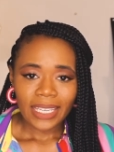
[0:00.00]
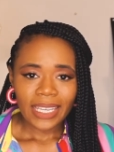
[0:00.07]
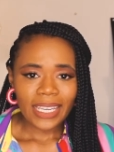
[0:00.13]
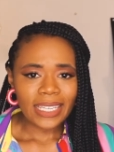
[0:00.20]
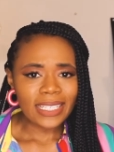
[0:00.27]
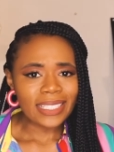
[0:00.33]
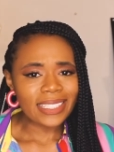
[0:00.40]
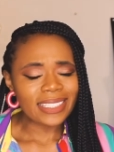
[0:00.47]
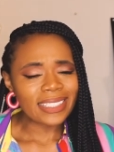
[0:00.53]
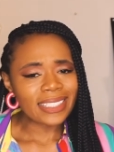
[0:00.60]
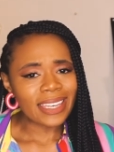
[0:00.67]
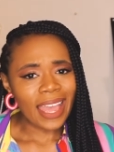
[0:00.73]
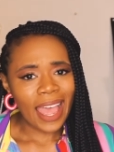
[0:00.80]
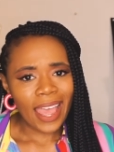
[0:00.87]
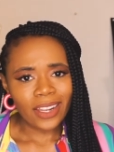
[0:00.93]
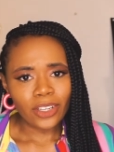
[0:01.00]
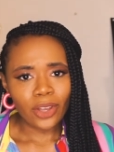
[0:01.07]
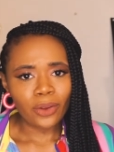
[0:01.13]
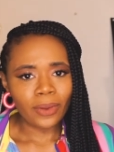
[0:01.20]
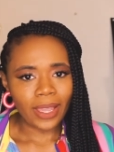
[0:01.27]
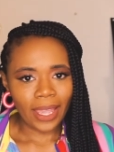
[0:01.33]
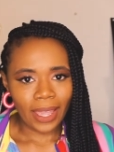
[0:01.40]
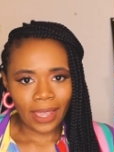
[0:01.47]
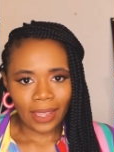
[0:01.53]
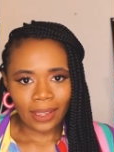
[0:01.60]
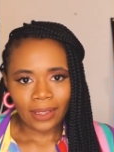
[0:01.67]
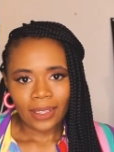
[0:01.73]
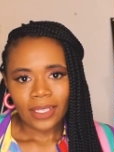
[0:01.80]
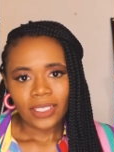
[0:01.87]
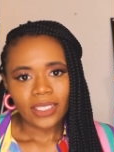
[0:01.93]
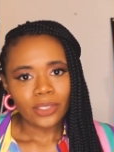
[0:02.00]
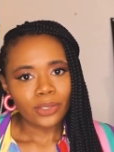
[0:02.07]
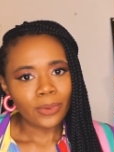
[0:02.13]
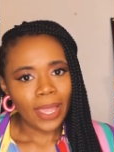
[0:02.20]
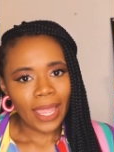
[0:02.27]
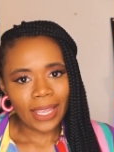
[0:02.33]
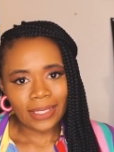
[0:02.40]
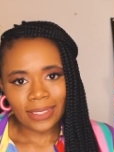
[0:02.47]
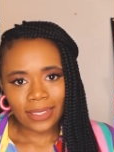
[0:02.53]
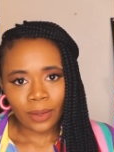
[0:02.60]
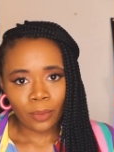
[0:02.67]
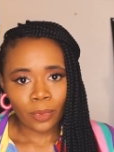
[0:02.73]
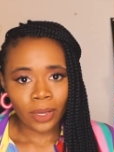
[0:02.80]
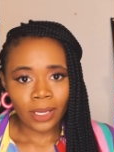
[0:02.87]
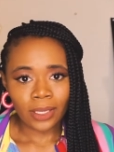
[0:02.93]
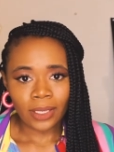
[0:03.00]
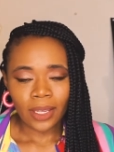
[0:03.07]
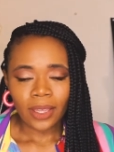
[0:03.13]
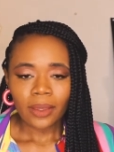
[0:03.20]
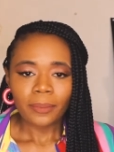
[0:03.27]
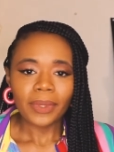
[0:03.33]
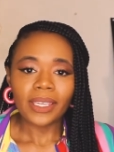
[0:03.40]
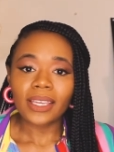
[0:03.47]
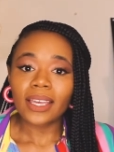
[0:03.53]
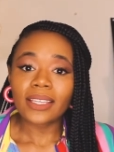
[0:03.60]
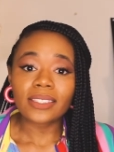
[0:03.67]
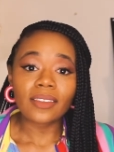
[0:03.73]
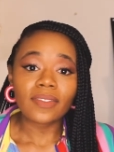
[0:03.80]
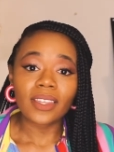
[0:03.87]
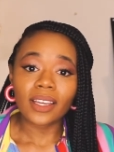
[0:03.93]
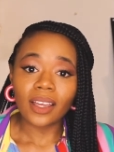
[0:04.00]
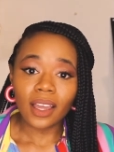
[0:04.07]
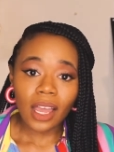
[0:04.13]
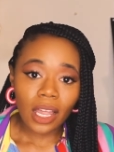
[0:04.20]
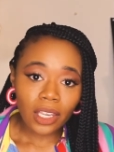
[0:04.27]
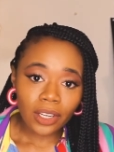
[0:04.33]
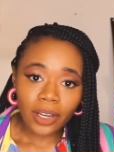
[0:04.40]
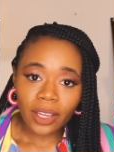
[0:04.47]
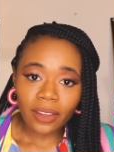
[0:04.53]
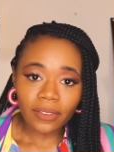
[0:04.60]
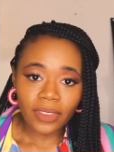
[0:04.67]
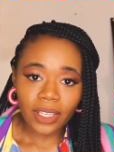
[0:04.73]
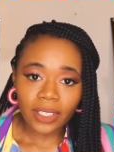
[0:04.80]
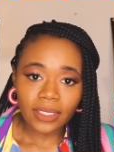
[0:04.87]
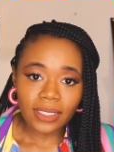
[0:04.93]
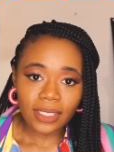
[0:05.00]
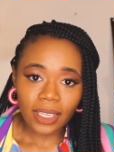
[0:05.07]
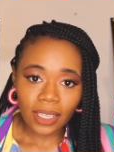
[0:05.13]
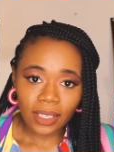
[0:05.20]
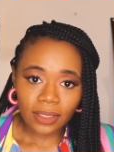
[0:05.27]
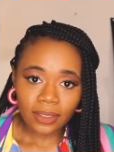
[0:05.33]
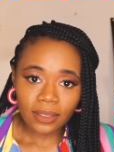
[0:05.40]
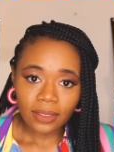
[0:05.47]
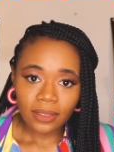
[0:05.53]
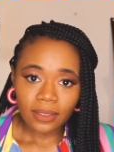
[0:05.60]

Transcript: It is not okay to hate someone because of the color of their skin.